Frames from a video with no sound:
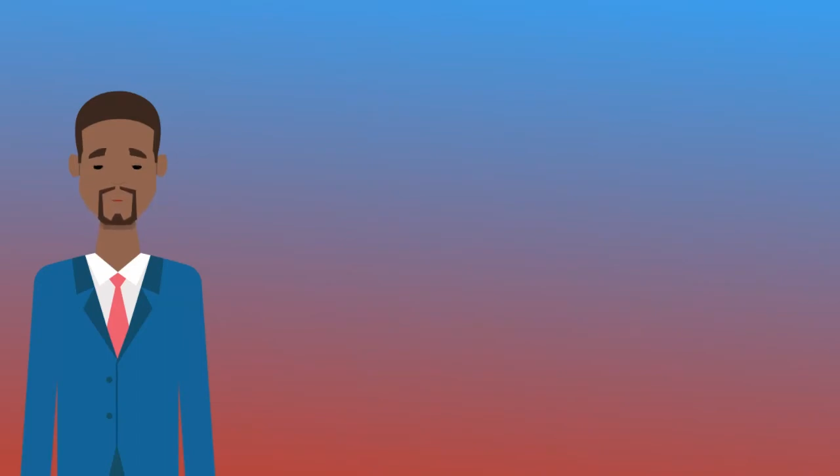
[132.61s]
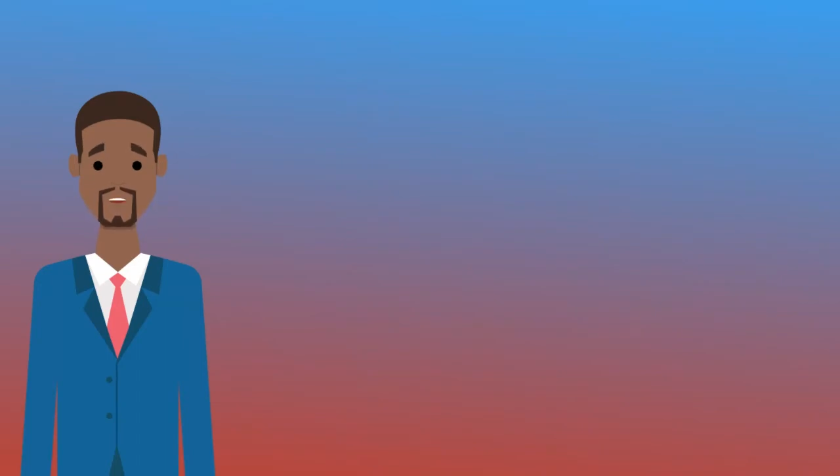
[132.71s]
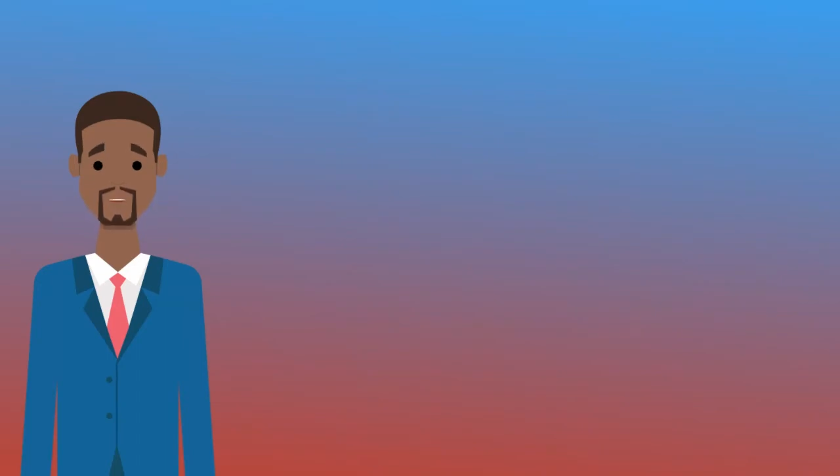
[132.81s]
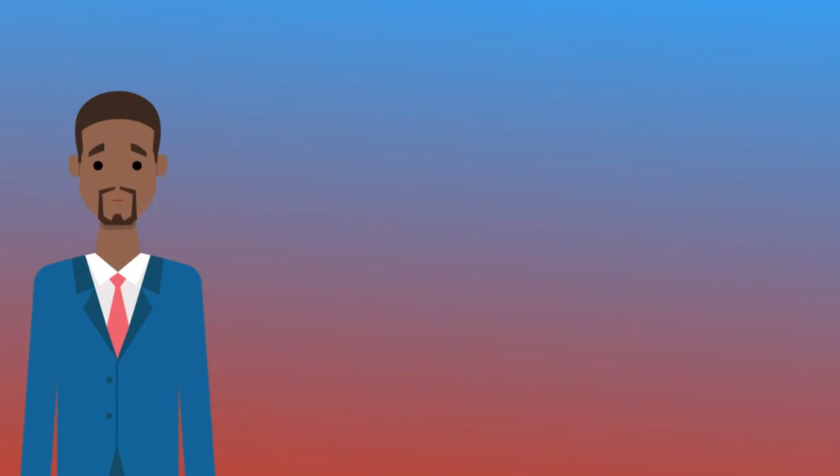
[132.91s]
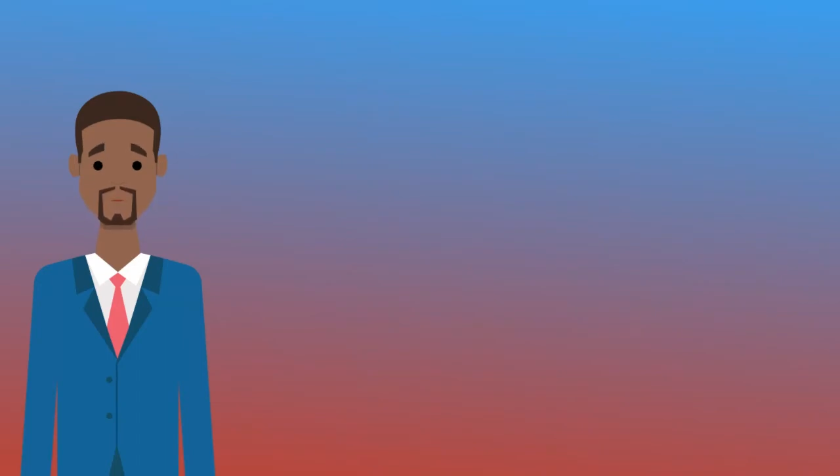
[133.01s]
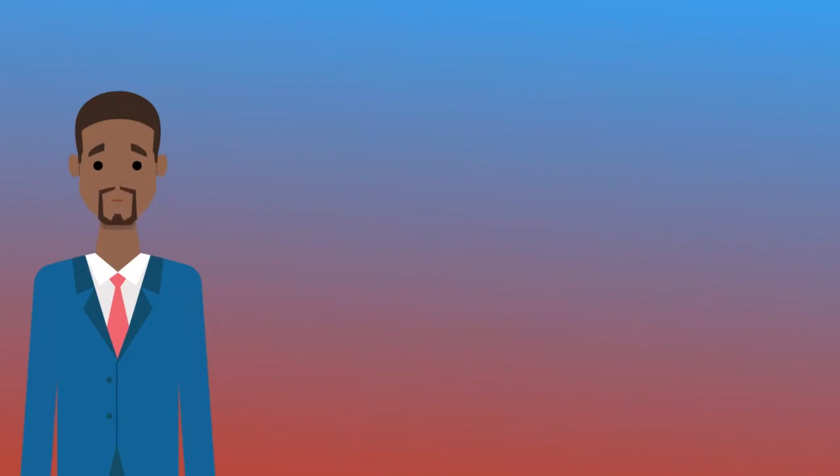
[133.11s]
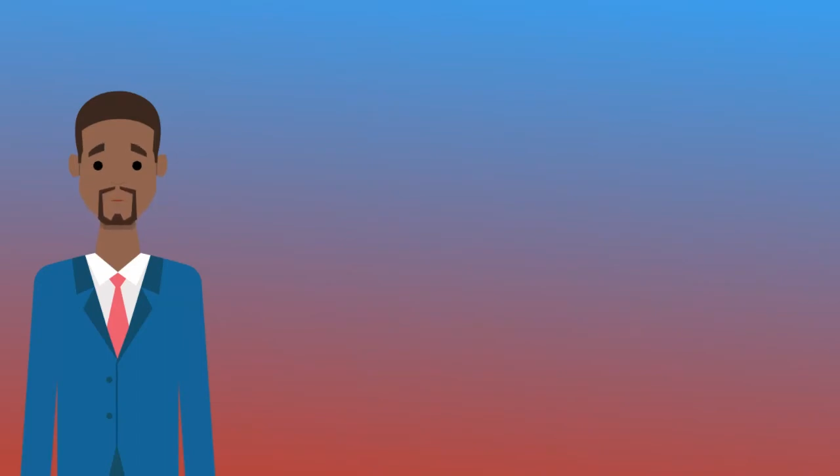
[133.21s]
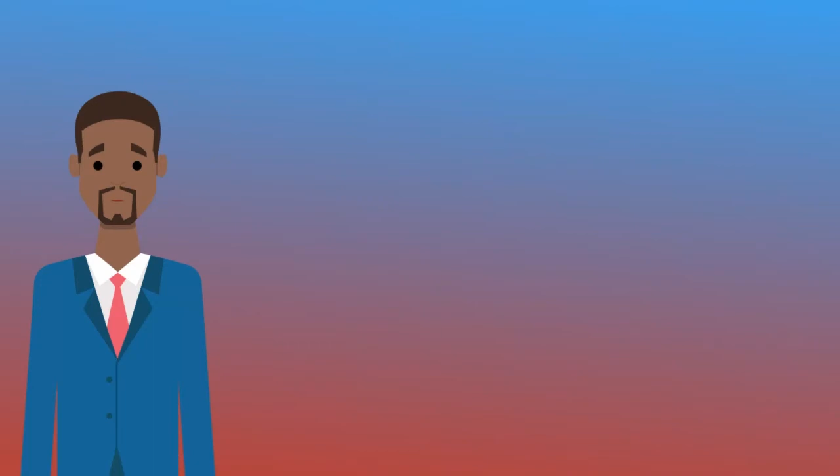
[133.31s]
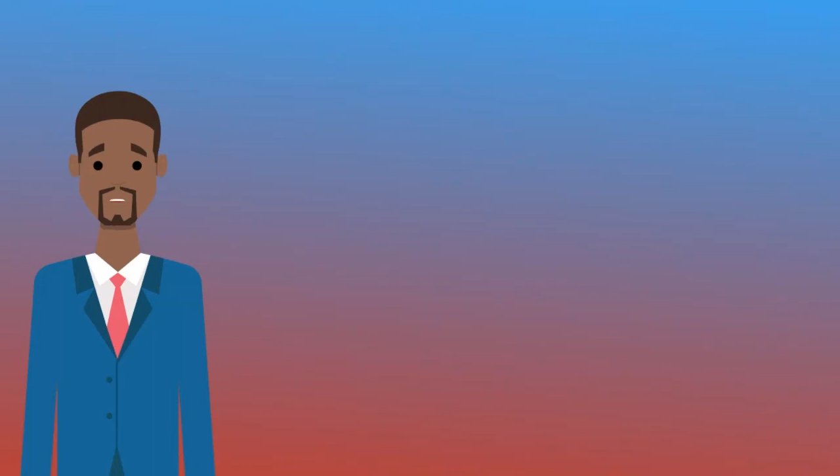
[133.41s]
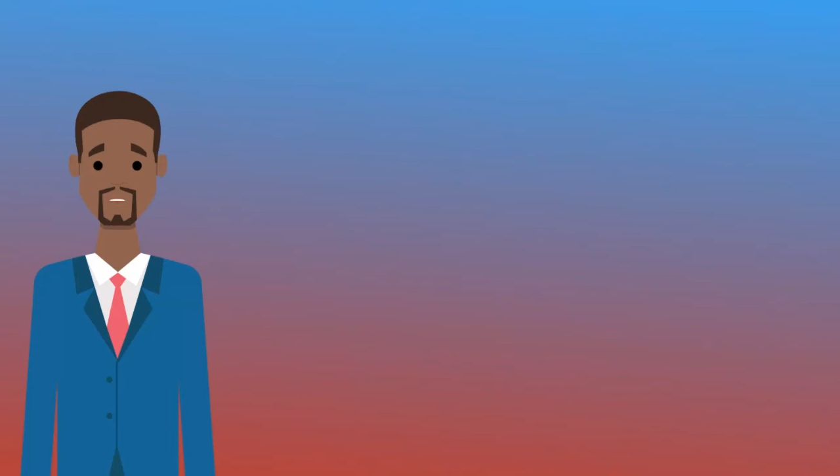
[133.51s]
what,
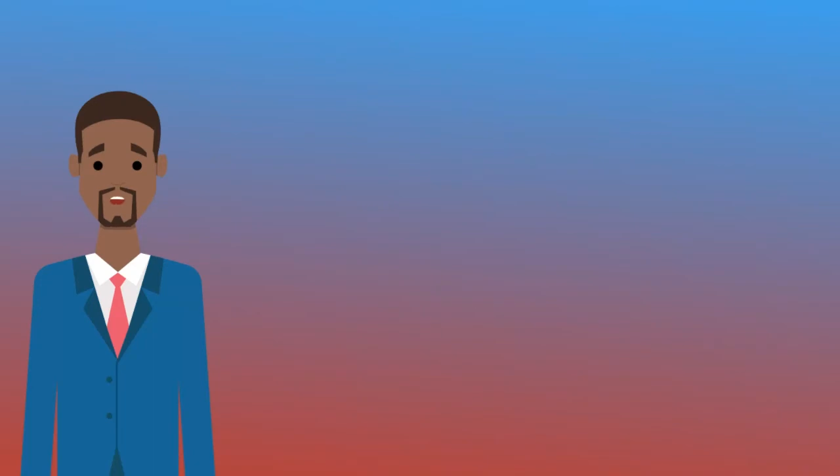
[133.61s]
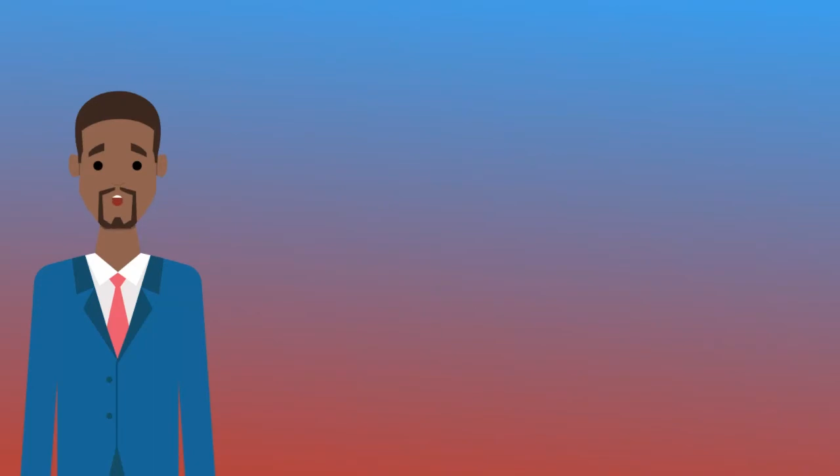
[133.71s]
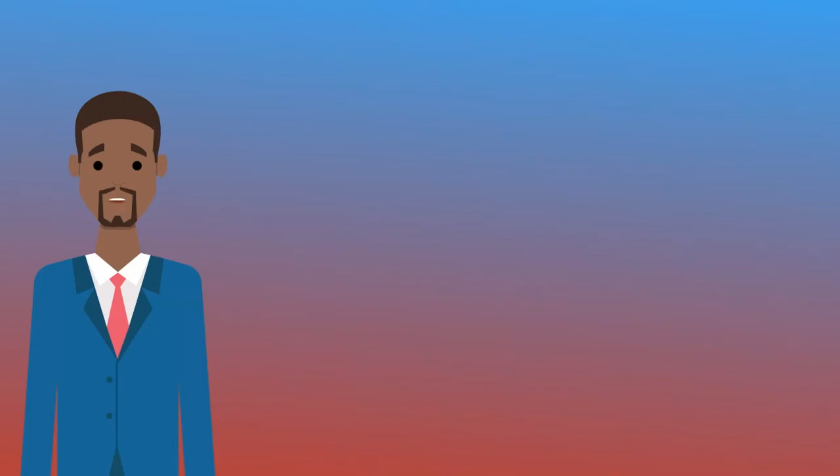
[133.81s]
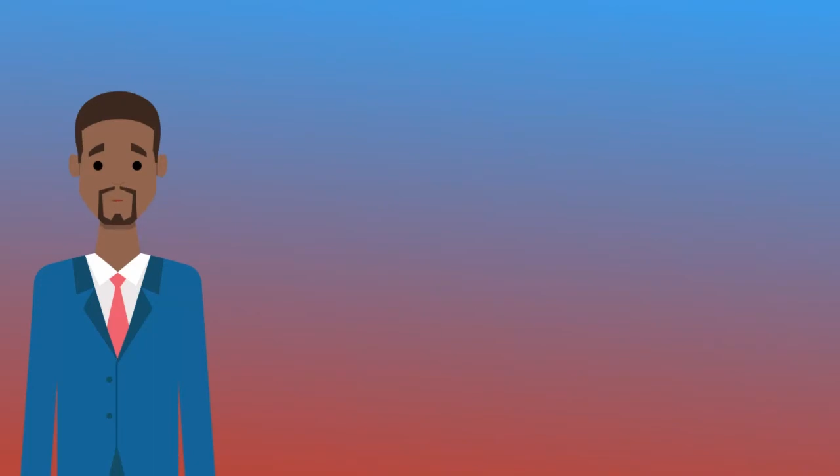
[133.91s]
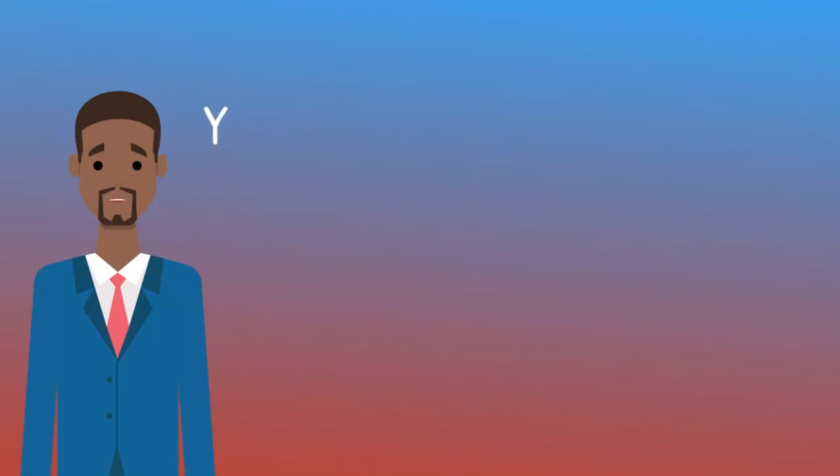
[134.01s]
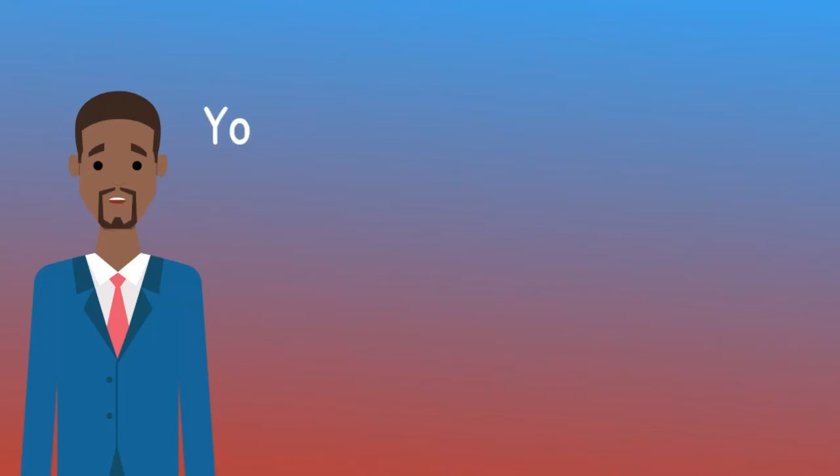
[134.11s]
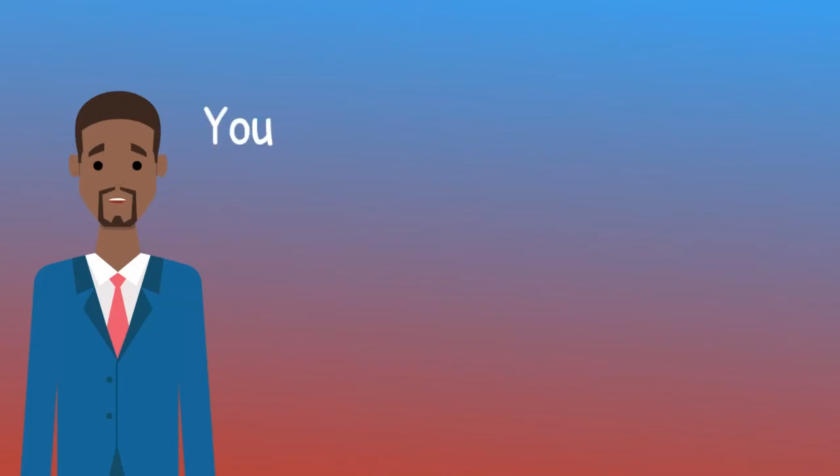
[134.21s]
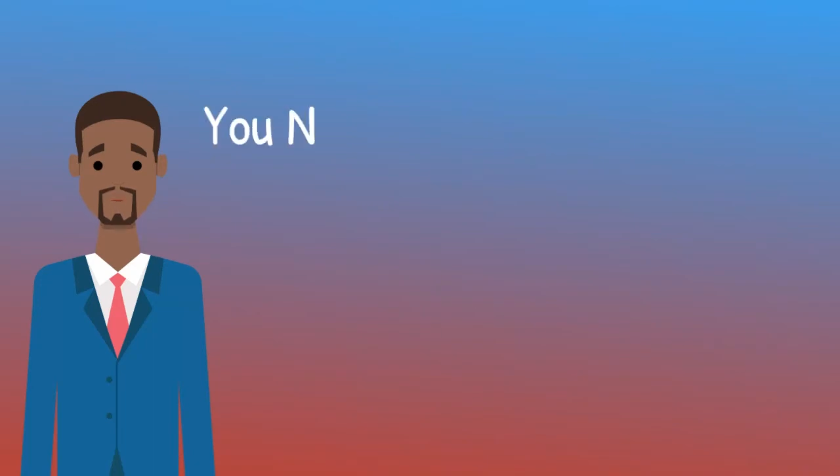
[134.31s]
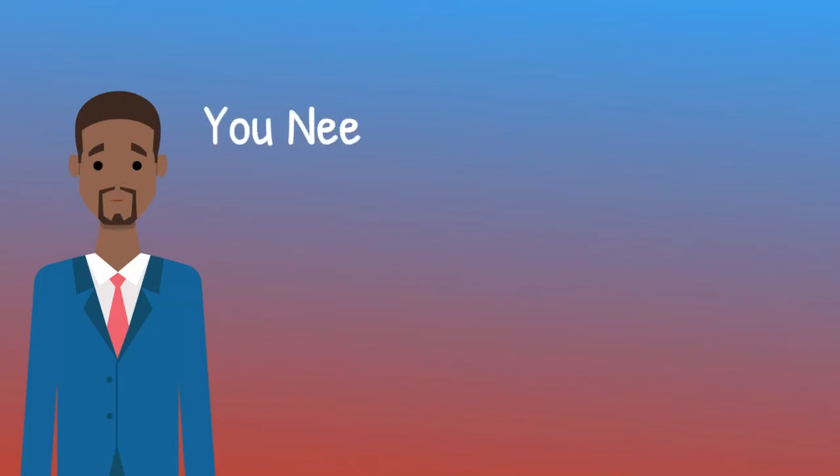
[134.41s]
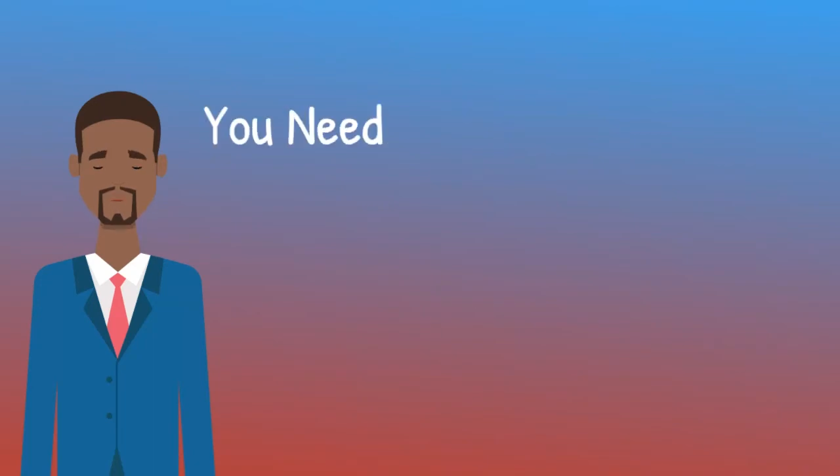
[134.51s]
you need a will.